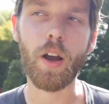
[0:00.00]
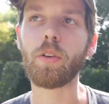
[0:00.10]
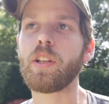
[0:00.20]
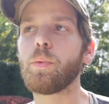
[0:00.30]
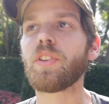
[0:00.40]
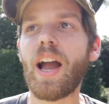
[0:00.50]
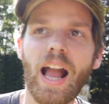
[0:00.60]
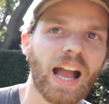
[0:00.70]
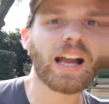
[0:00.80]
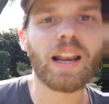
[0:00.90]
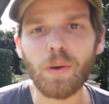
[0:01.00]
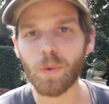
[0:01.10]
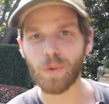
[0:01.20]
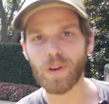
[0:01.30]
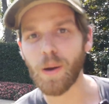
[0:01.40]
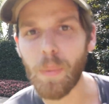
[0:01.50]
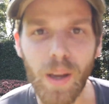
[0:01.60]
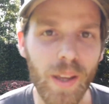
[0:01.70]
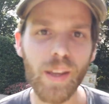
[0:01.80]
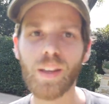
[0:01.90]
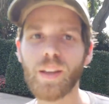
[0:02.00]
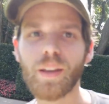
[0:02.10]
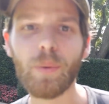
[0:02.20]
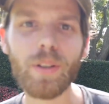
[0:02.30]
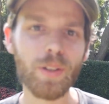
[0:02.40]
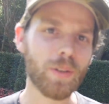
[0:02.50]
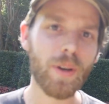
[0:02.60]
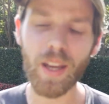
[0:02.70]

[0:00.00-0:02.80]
Goldeen was like, I got a horn on my head. What do you